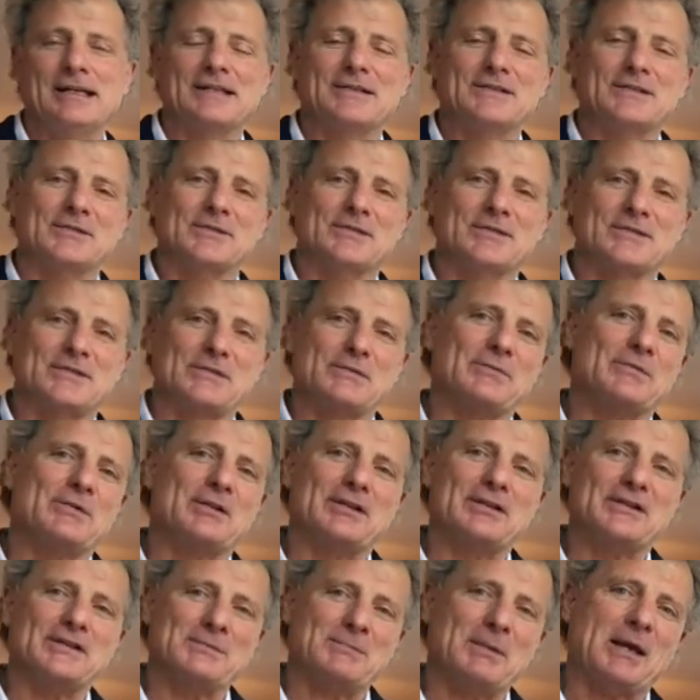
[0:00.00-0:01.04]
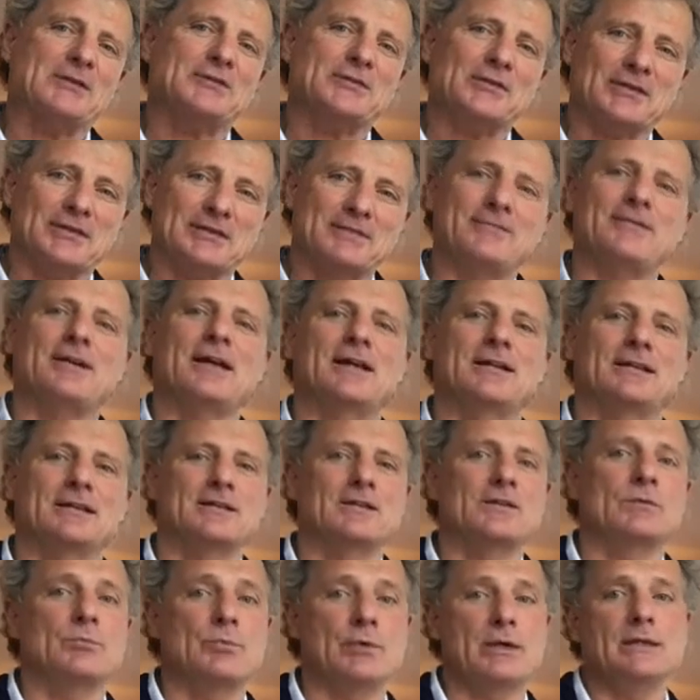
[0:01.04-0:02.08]
So this is a really special event
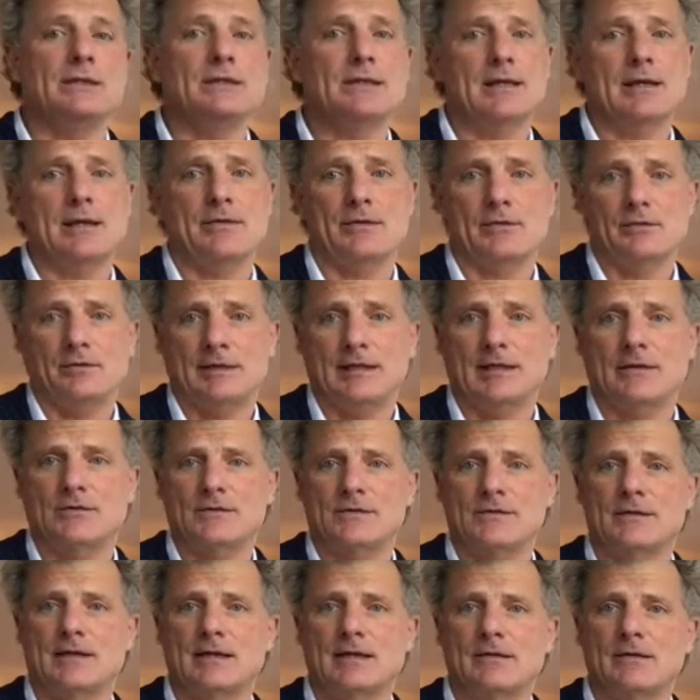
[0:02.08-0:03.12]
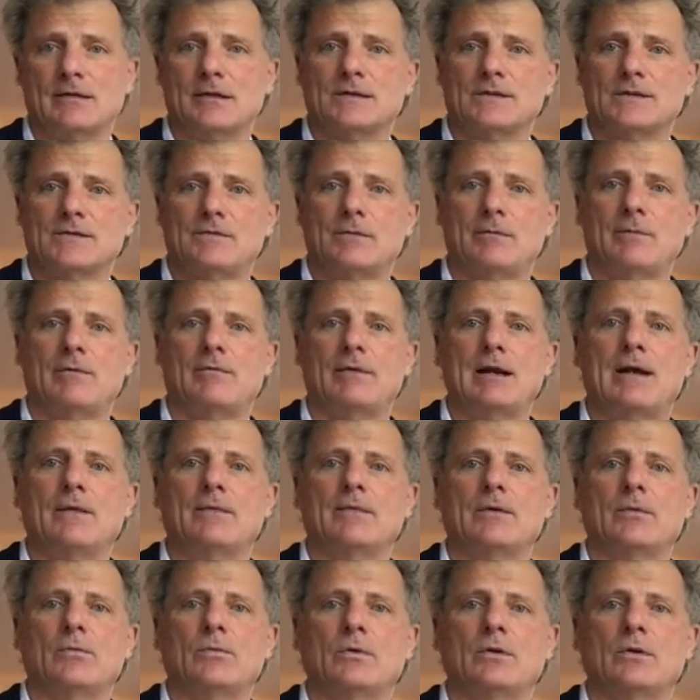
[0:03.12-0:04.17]
to bring together leaders like this from
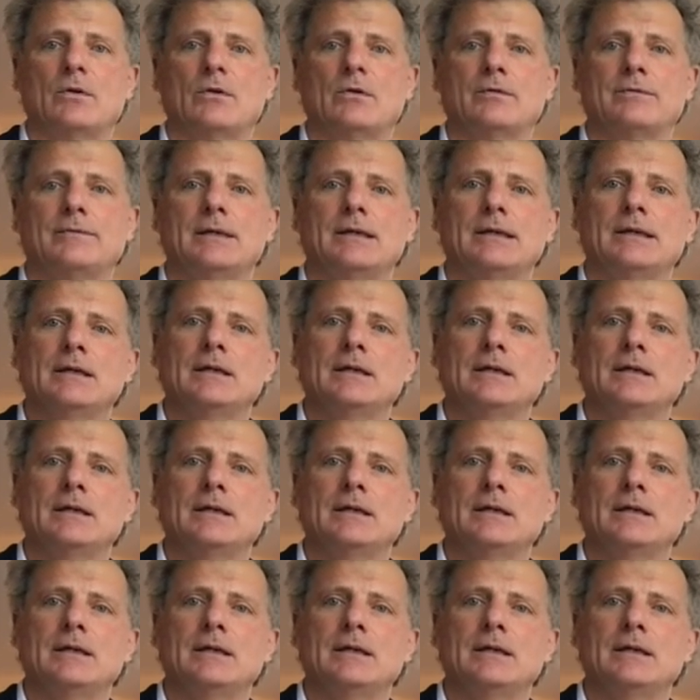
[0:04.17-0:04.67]
around the world.